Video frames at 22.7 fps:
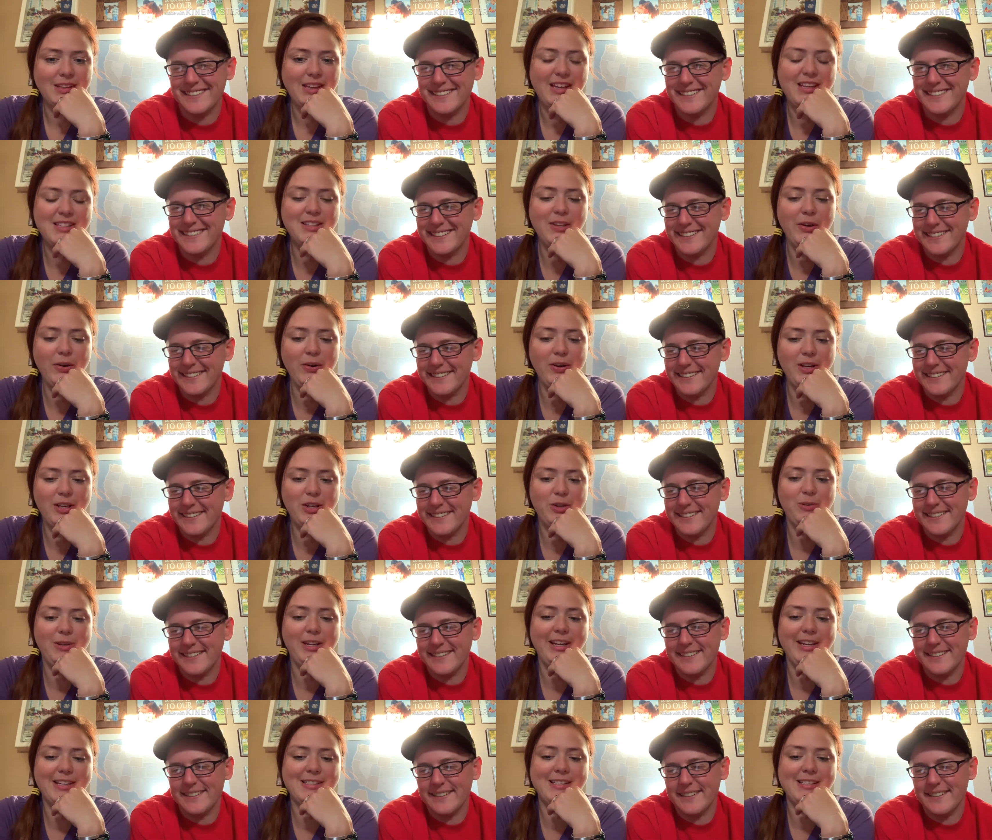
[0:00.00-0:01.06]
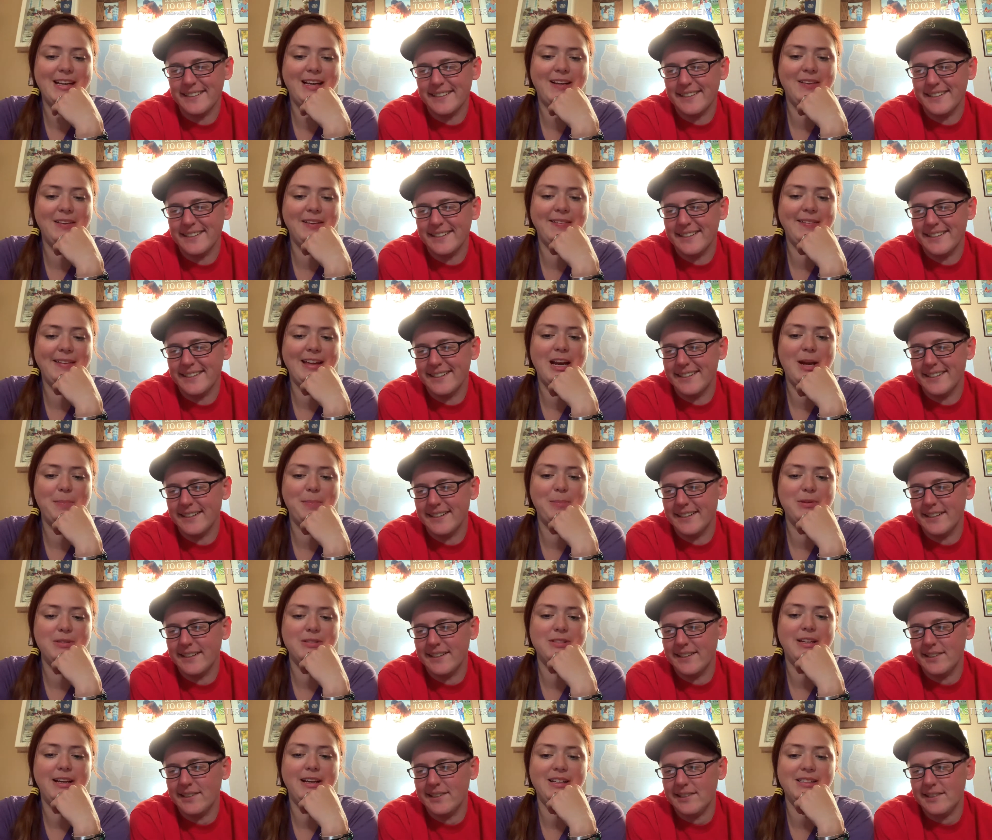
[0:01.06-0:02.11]
Speaker 1: Is there a unique talent that I
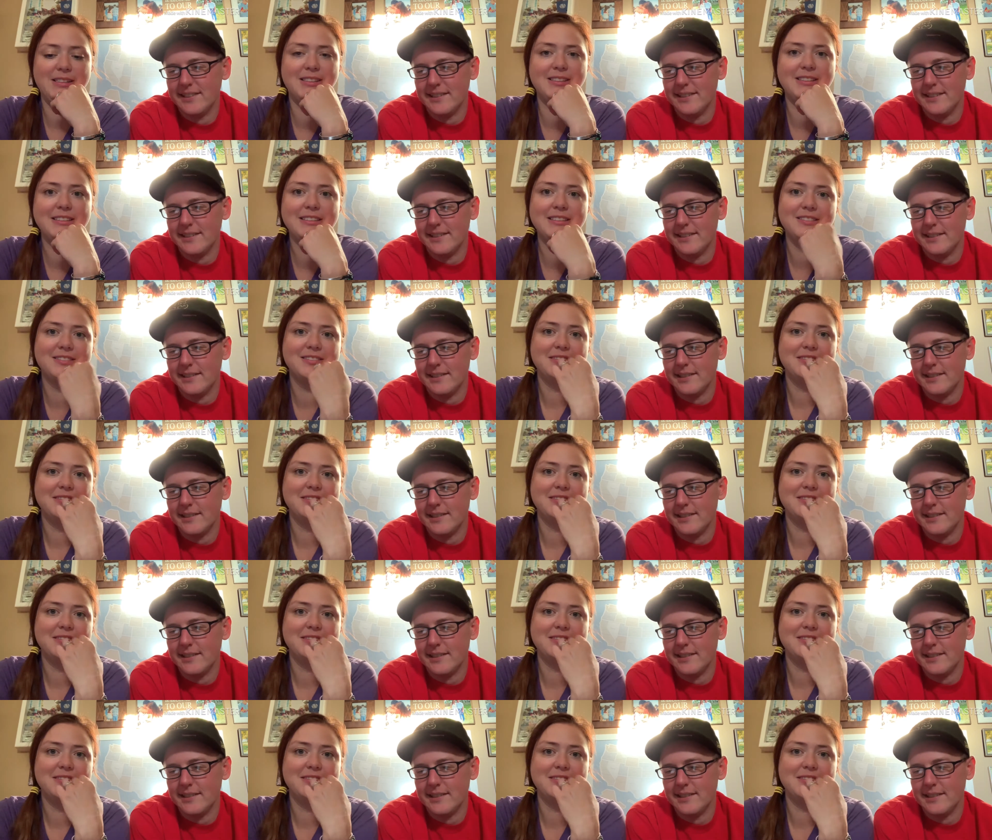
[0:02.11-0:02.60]
possess?